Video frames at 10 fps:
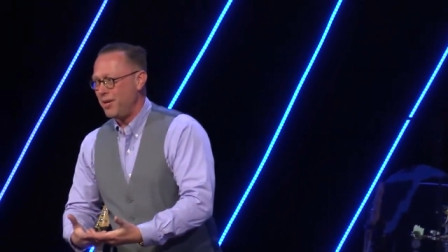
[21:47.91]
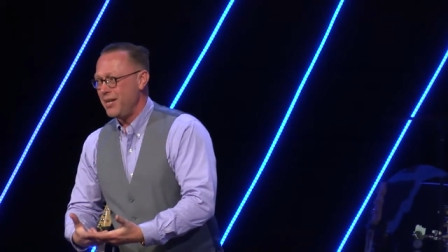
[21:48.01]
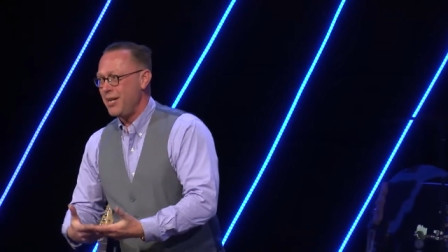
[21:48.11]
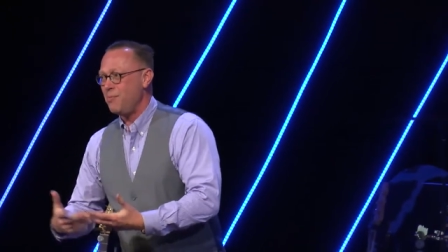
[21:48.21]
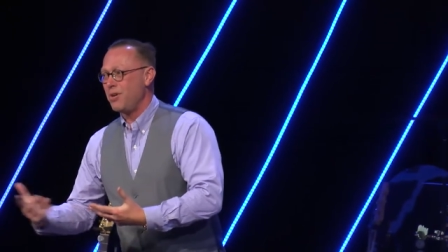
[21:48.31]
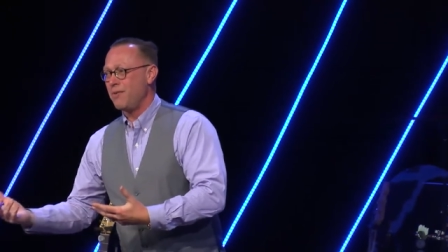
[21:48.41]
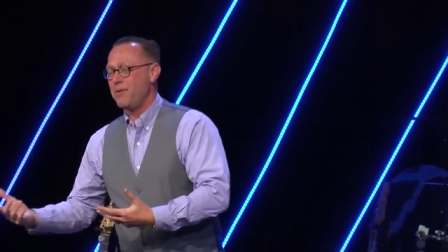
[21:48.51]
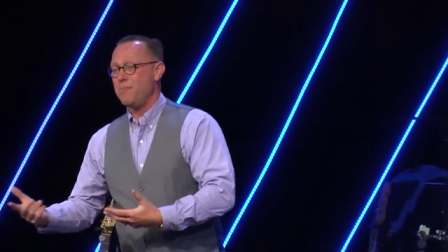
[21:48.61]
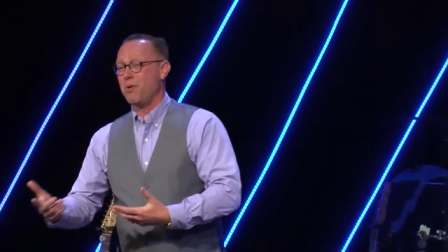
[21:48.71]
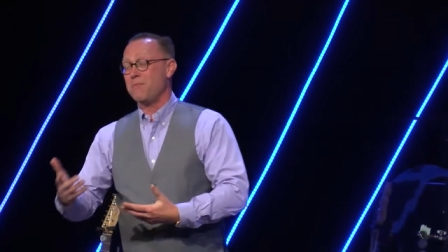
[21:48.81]
and He will give
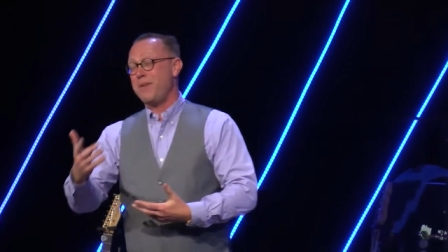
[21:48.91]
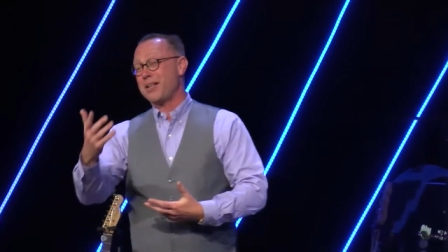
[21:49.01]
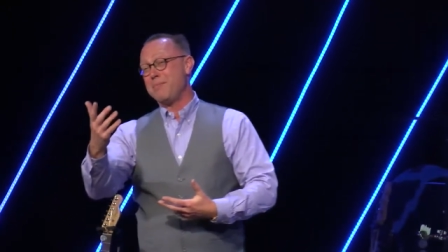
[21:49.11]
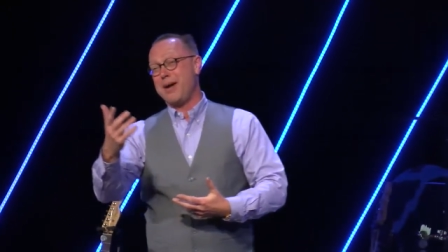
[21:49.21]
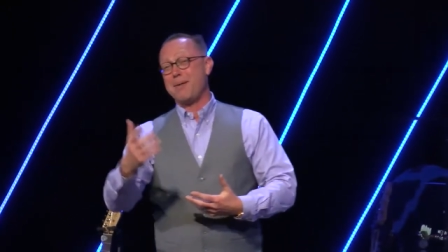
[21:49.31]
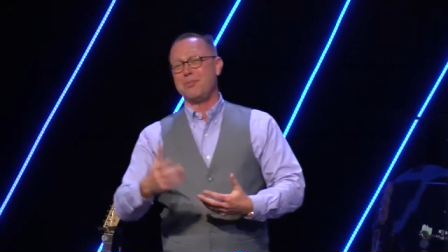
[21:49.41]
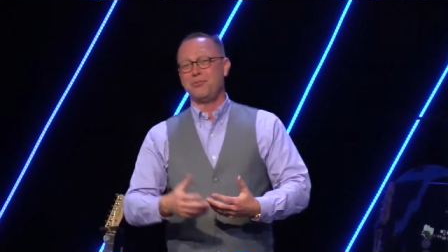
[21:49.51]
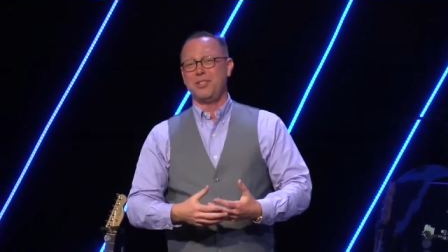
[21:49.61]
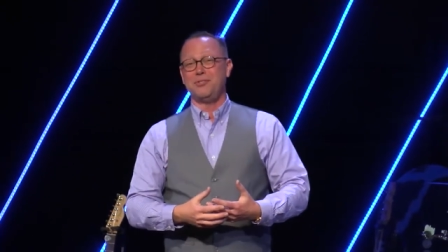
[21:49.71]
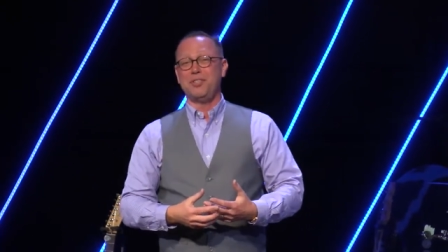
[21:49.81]
you more. In fact, the Bible
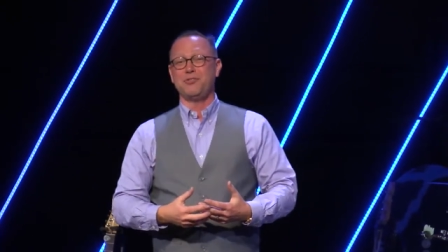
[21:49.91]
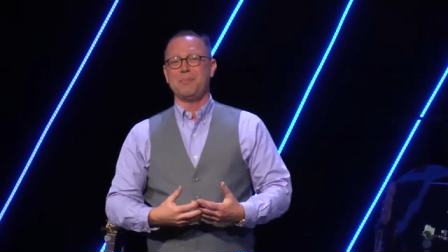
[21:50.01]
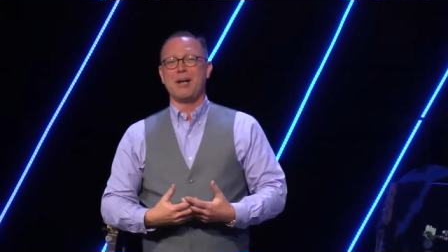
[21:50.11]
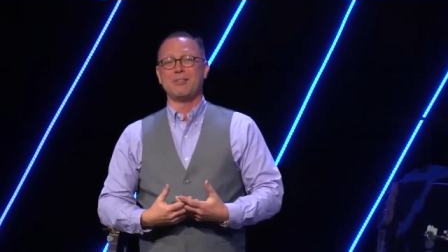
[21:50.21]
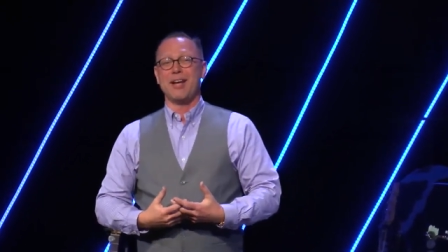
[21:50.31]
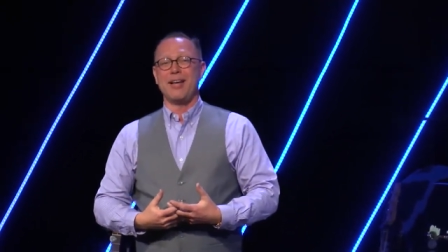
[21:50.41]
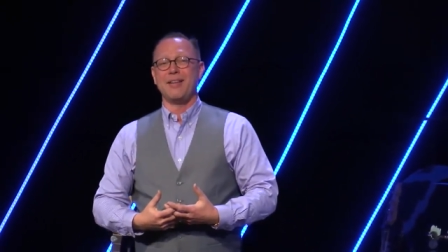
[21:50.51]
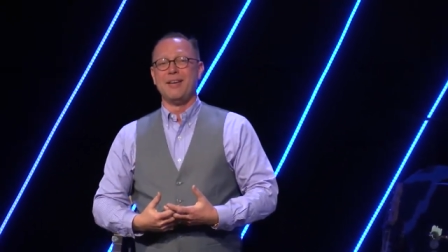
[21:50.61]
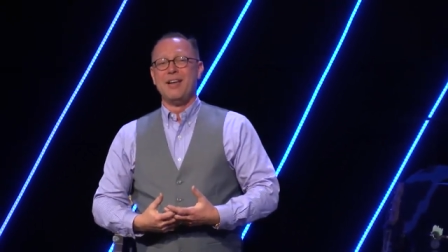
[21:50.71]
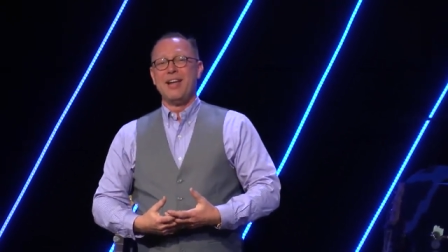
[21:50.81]
says this about
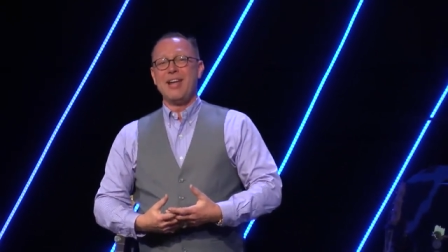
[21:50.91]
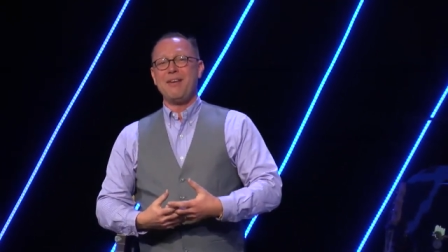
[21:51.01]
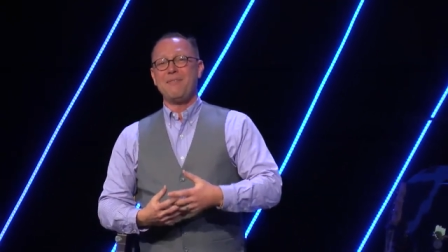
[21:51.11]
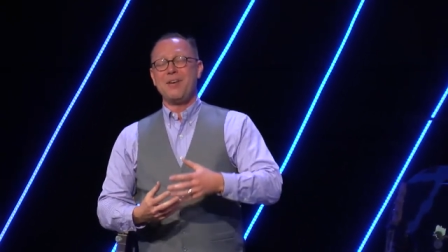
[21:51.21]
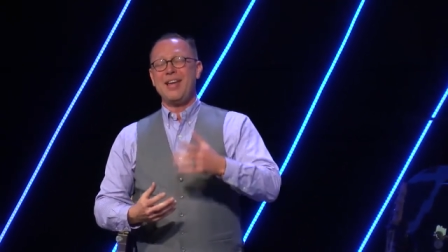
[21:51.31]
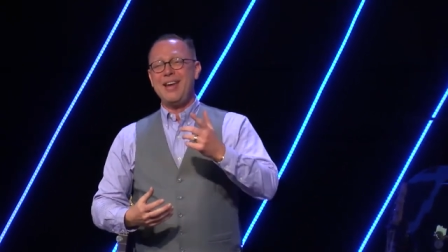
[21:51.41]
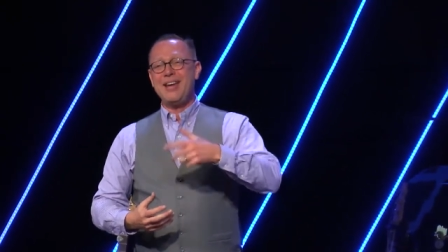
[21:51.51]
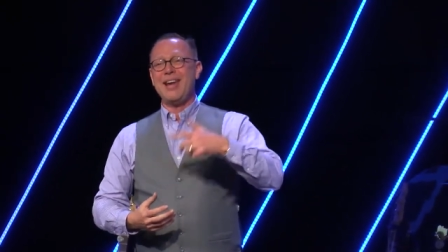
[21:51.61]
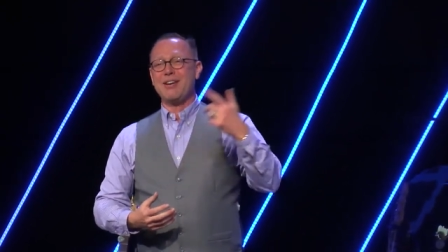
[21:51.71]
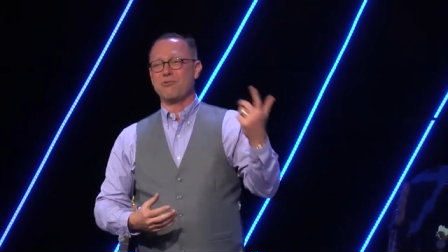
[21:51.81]
tithing if He
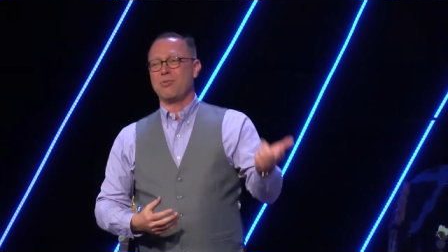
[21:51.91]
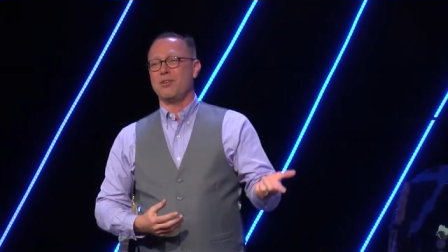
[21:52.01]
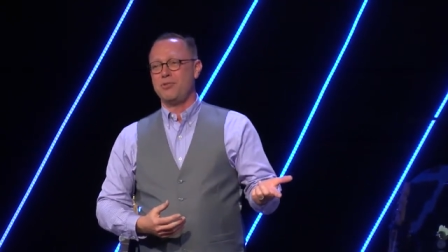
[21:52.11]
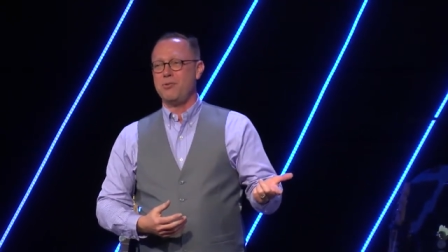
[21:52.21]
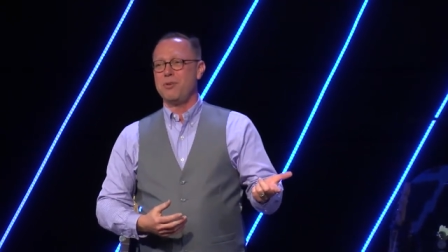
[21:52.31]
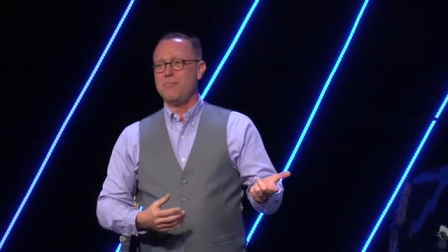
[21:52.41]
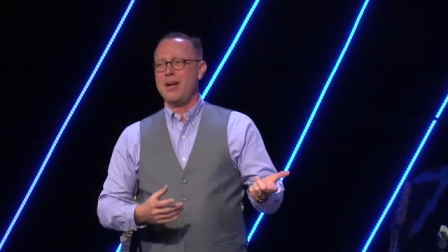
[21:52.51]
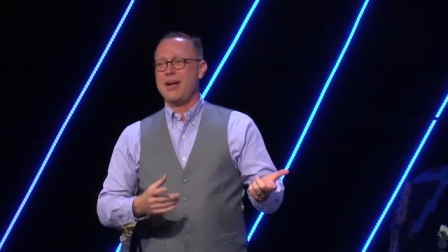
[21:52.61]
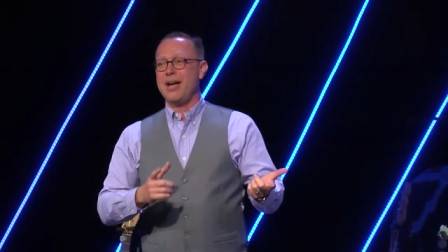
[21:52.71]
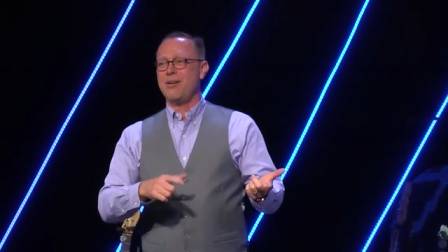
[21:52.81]
can't trust you with
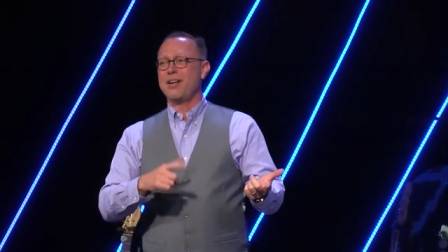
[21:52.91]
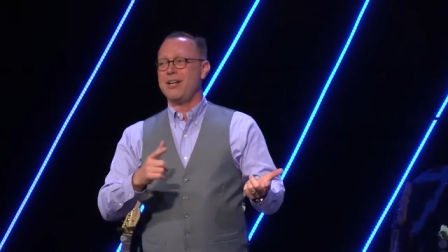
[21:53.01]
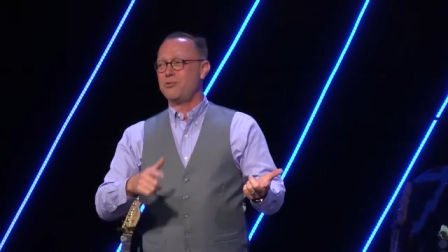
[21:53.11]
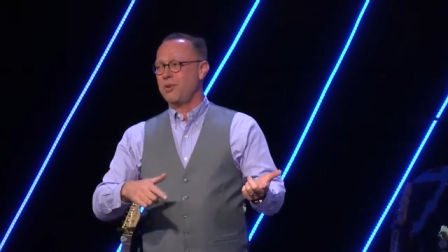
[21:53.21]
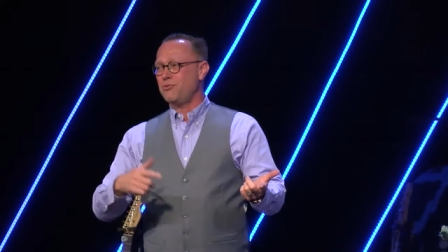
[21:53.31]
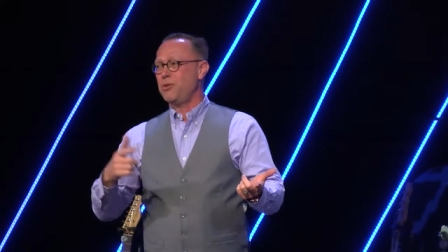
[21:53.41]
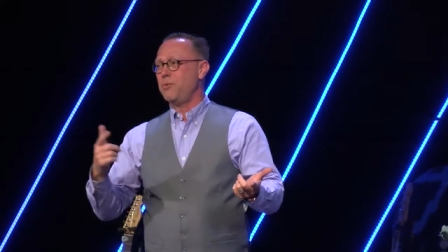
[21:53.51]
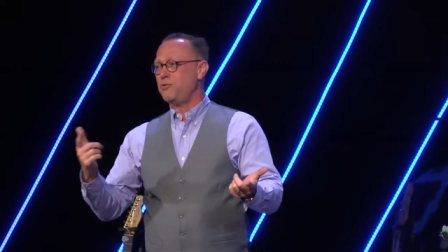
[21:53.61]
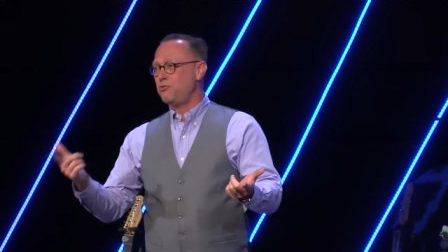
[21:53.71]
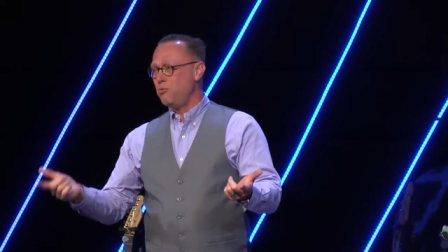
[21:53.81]
money, how can He trust you
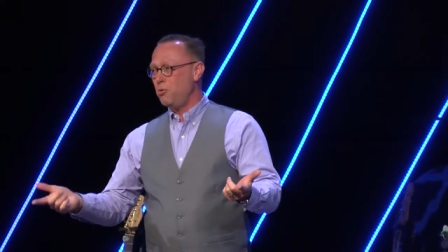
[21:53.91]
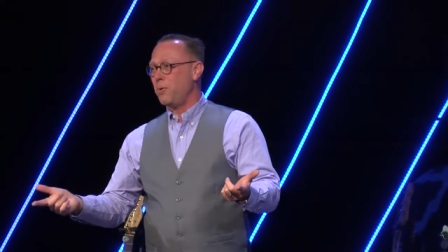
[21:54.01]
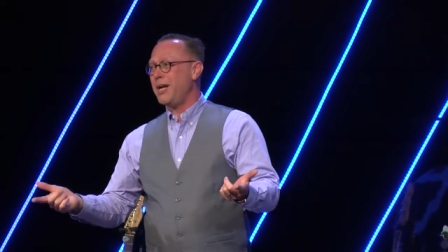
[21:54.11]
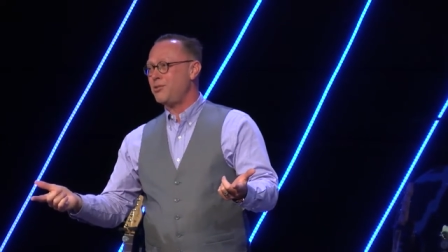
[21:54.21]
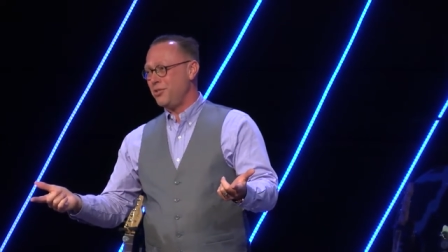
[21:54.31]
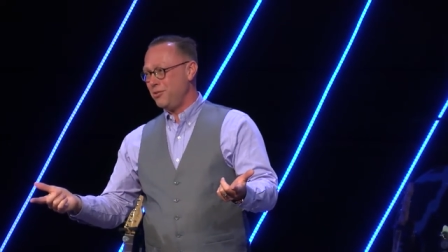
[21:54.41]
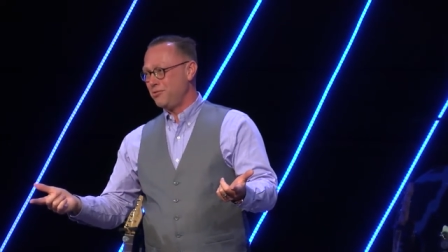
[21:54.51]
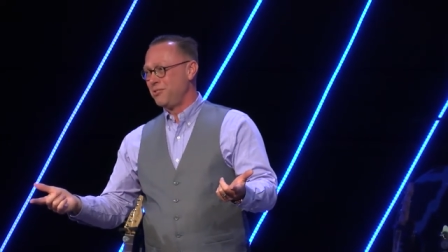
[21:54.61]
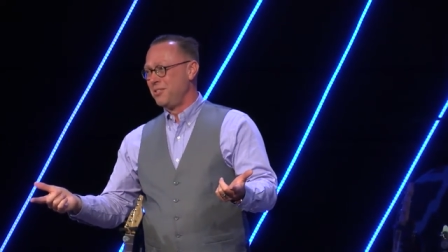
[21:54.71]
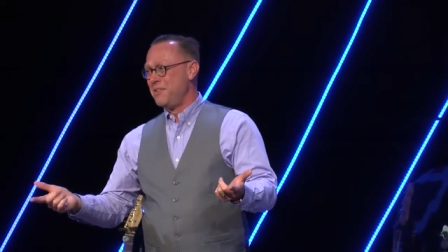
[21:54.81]
with true riches?